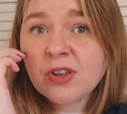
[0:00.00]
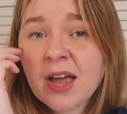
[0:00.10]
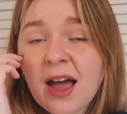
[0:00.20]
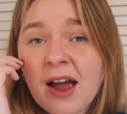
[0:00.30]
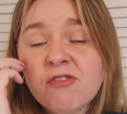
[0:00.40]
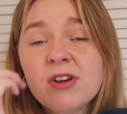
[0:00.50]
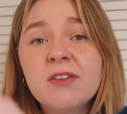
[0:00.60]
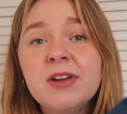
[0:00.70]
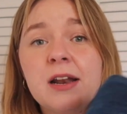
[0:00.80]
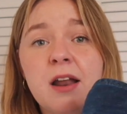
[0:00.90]
So yeah, I
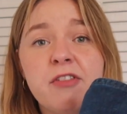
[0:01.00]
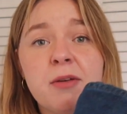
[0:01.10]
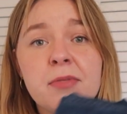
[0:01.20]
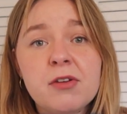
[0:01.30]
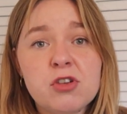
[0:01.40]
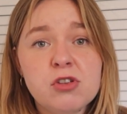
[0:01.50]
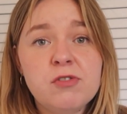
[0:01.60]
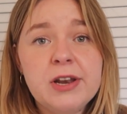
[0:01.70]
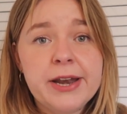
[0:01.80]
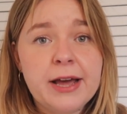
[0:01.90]
really, really love them. They're just a
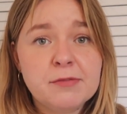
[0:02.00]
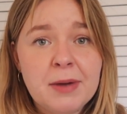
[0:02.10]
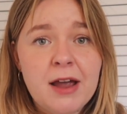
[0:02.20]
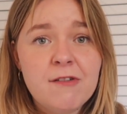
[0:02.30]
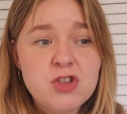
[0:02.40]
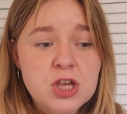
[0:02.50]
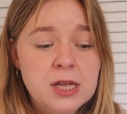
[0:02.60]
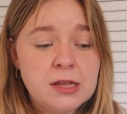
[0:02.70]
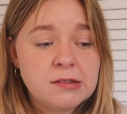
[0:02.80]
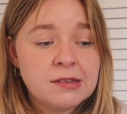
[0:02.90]
really nice pair of
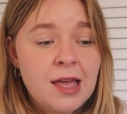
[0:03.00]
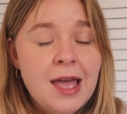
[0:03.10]
jeans